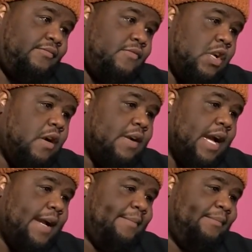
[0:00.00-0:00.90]

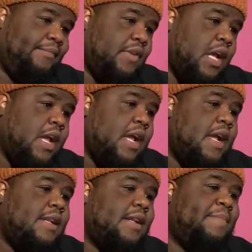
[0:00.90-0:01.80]
Okay.
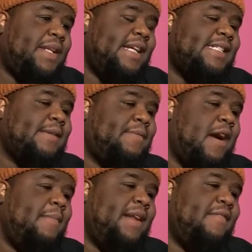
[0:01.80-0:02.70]
The police
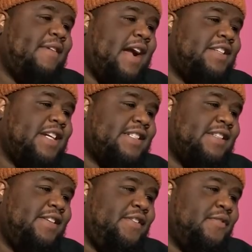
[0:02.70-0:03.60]
department in
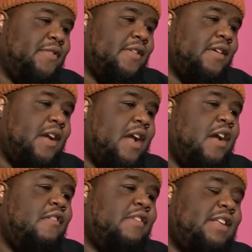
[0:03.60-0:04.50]
Rochester, New York,
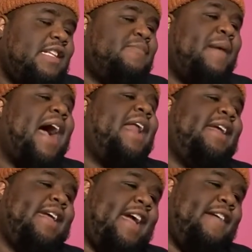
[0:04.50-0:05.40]
released
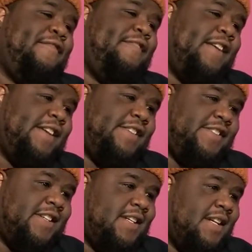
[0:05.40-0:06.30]
body cam
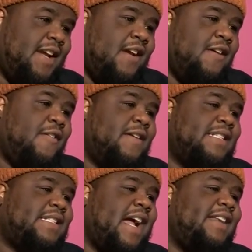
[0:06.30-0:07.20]
footage on
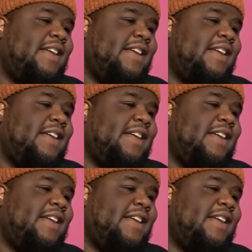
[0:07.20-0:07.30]
Sunday